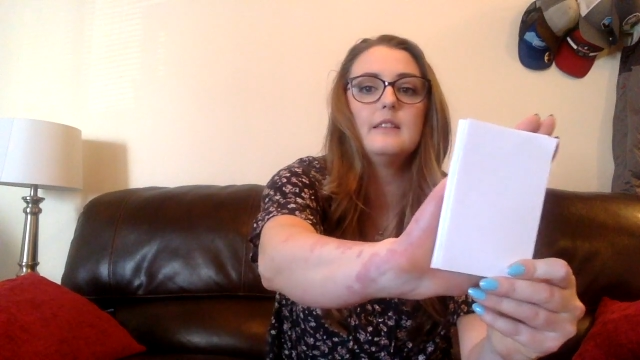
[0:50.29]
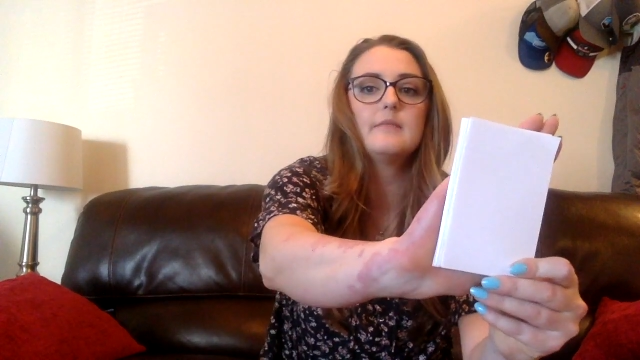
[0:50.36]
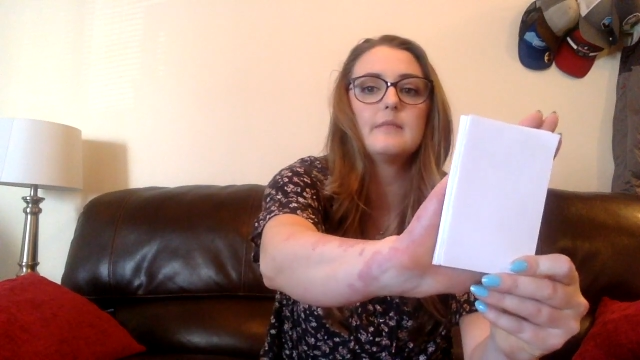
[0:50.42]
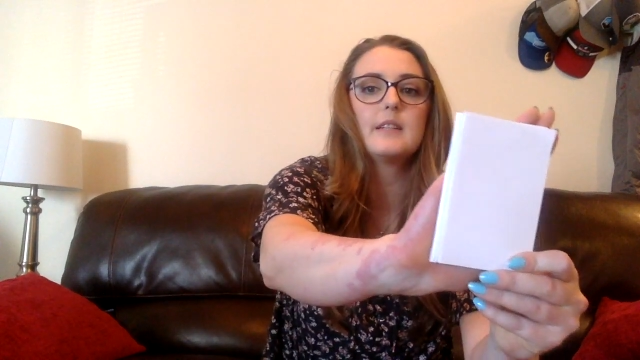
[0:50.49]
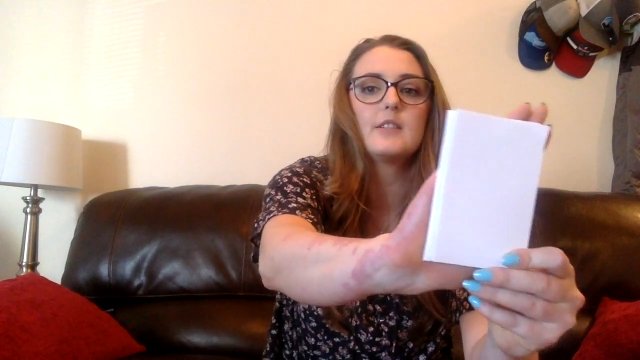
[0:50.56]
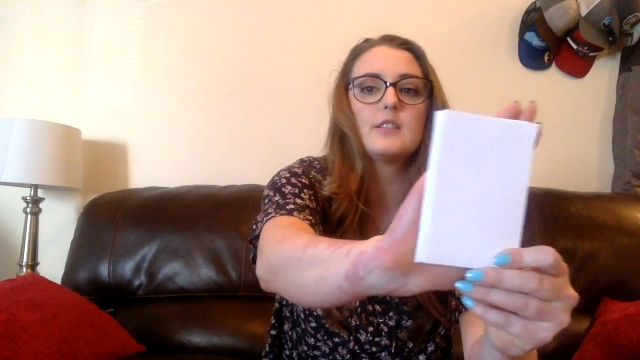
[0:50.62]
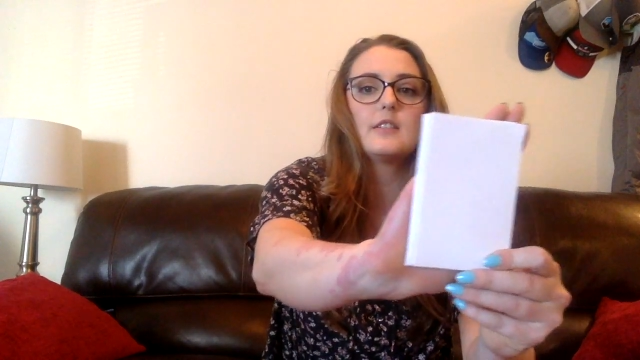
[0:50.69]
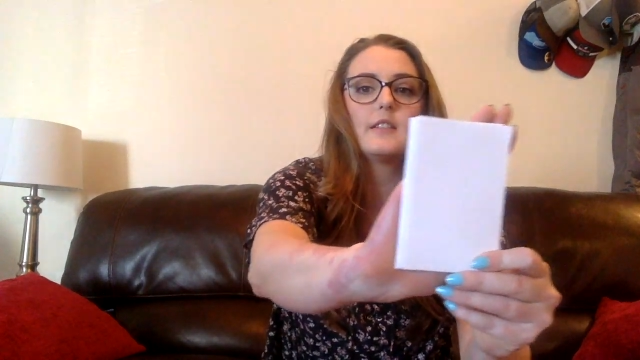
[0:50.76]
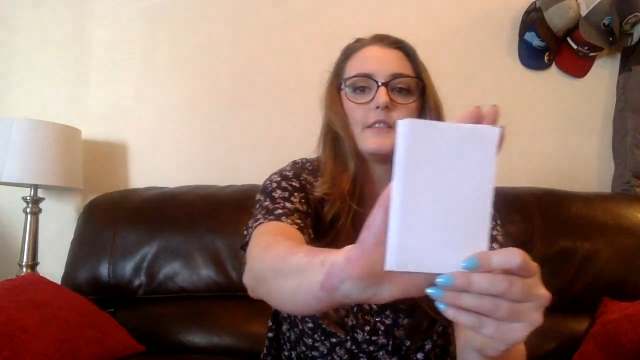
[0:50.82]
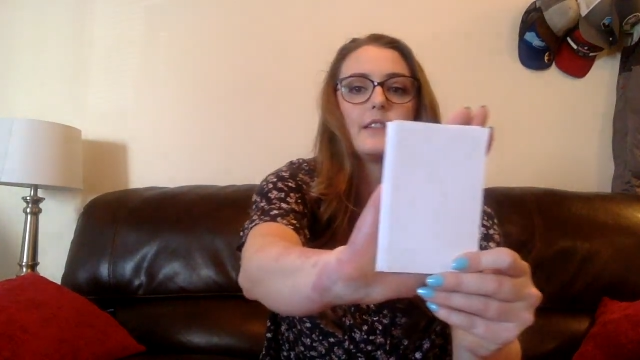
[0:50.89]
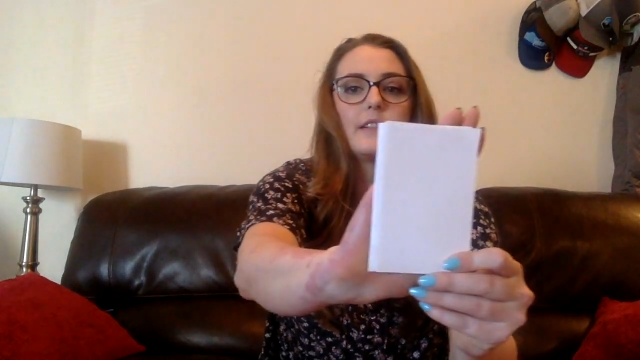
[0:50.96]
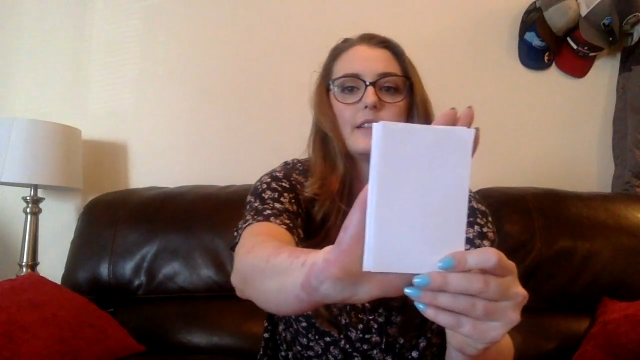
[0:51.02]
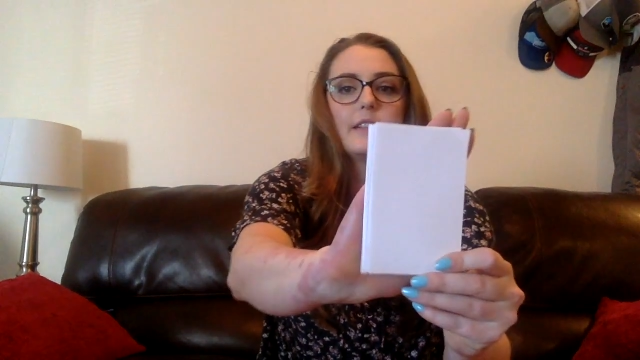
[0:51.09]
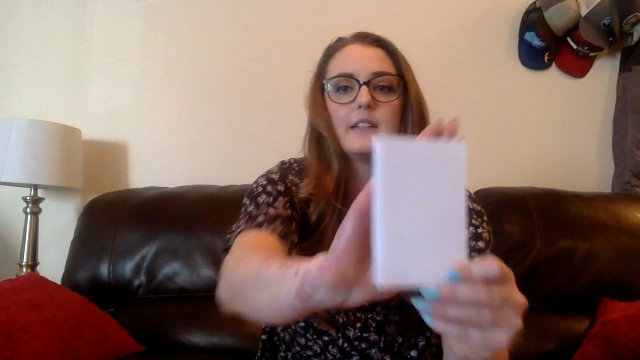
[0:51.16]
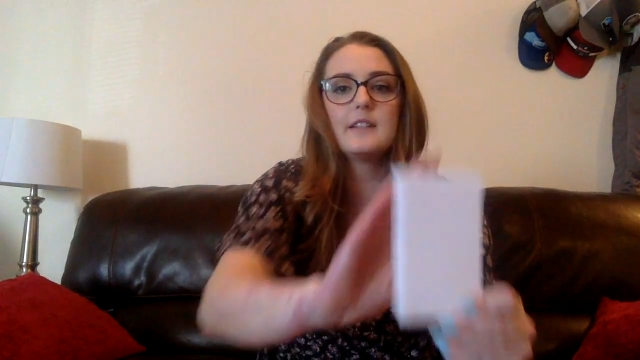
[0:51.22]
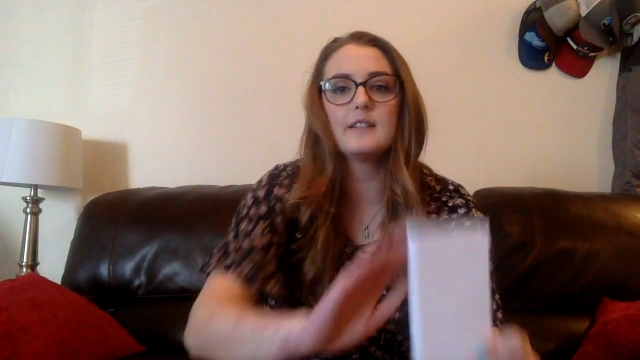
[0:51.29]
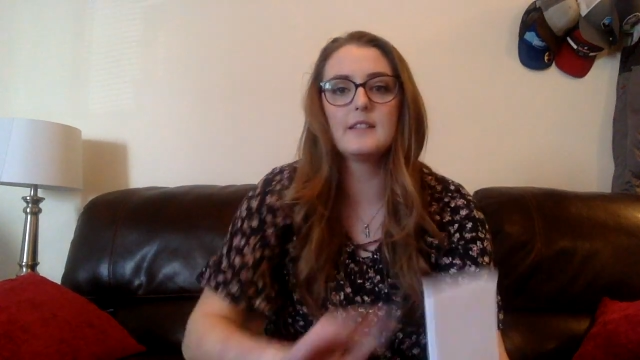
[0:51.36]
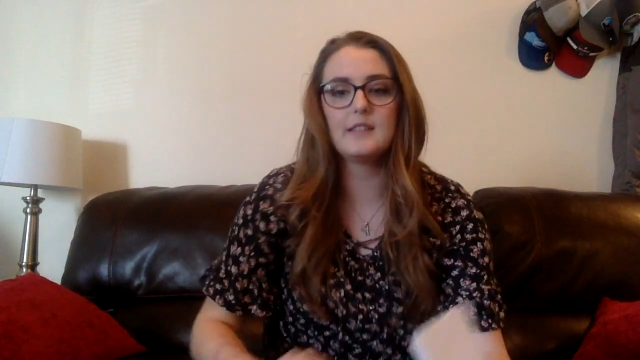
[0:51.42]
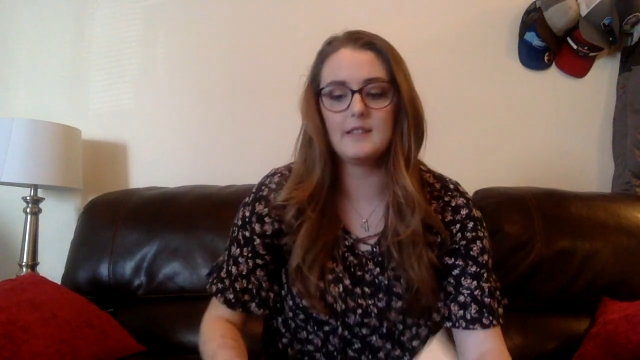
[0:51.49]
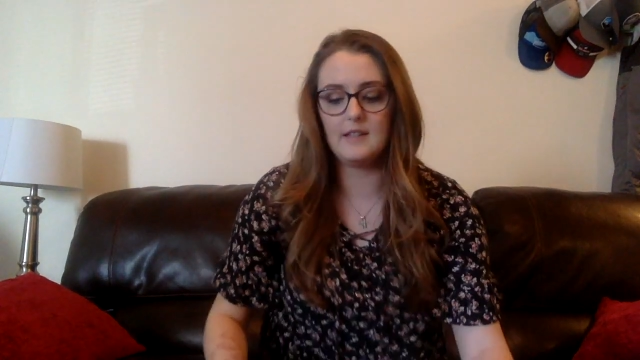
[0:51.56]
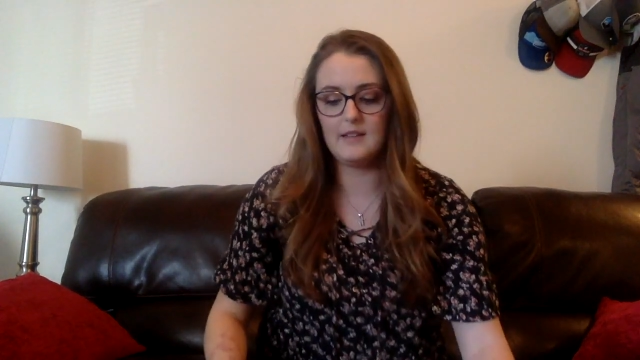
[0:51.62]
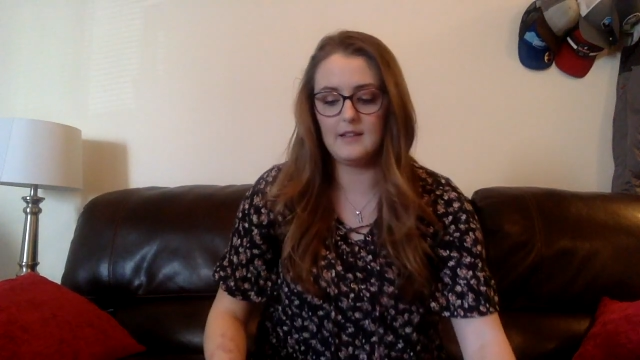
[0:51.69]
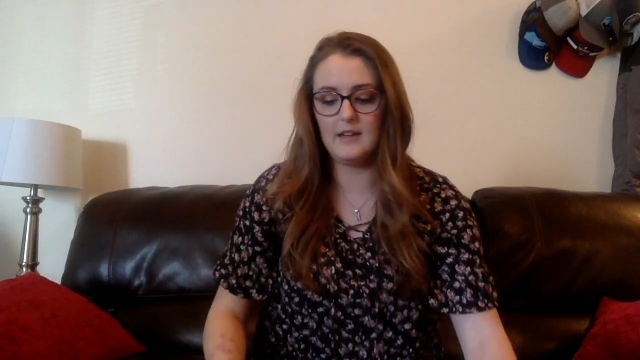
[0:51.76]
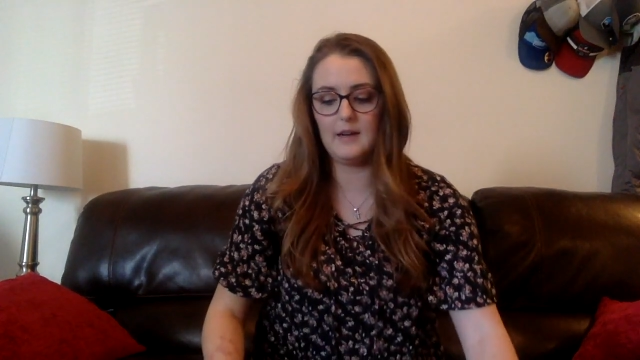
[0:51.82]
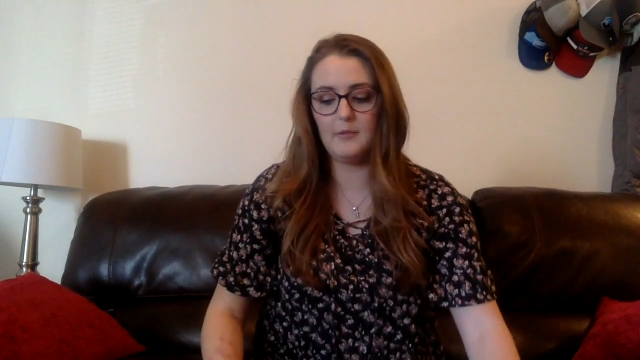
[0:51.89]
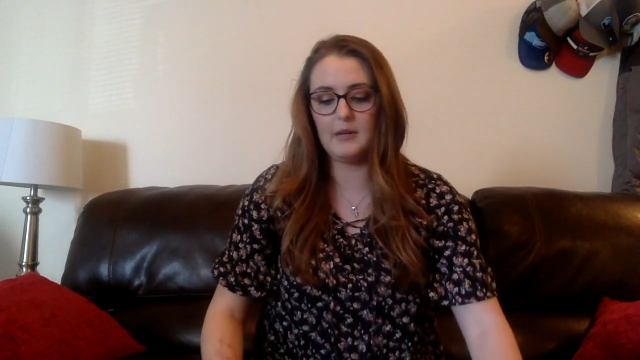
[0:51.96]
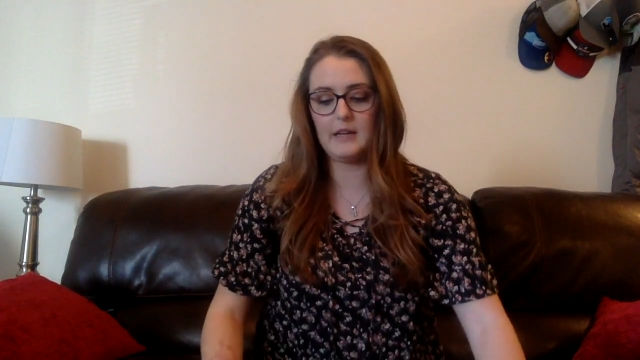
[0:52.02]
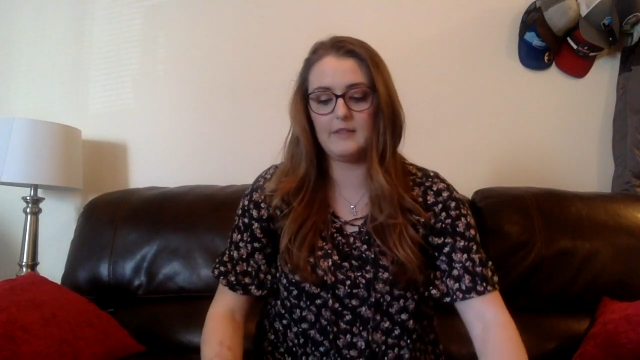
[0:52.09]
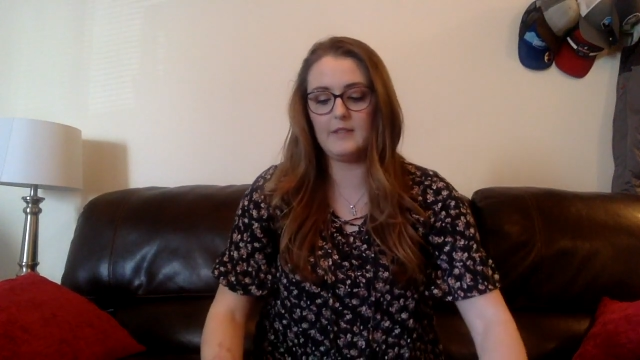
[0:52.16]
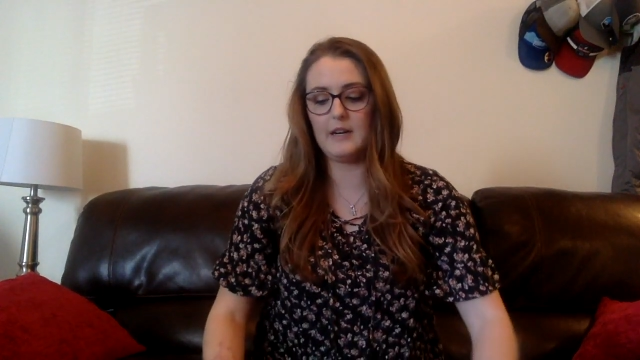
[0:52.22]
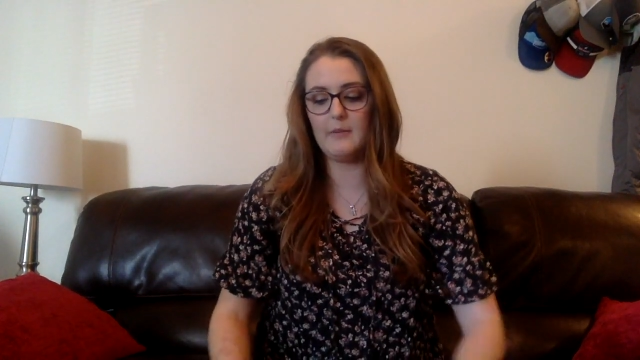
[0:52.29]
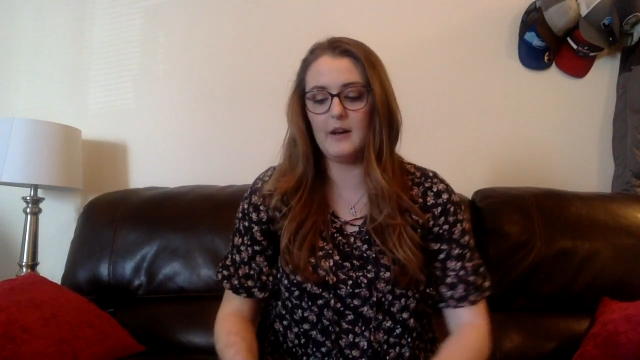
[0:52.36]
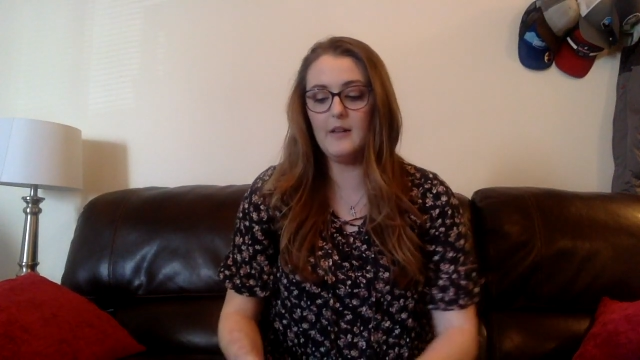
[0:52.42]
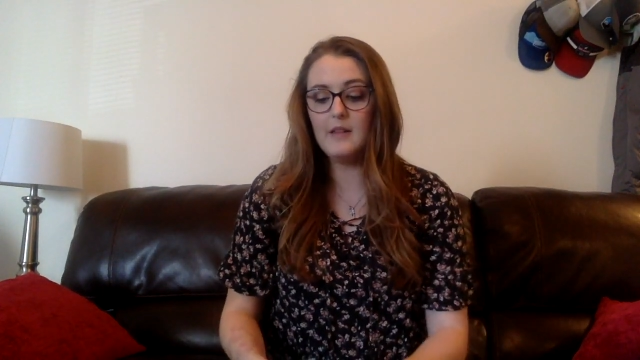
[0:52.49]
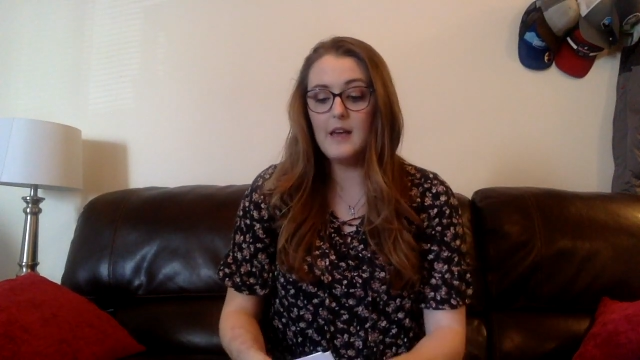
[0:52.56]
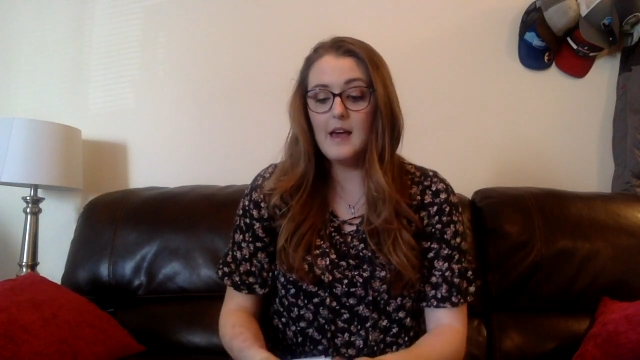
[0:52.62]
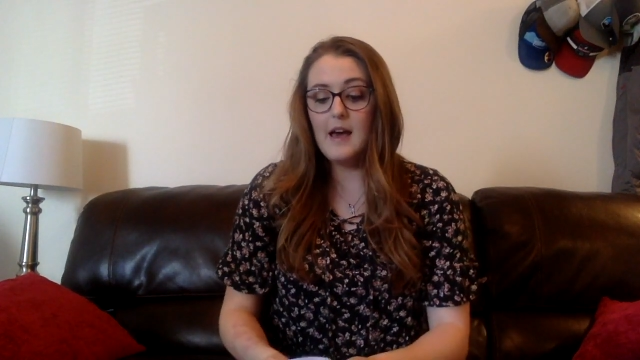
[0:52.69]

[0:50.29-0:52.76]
I'm not sure if the glare is not working very well.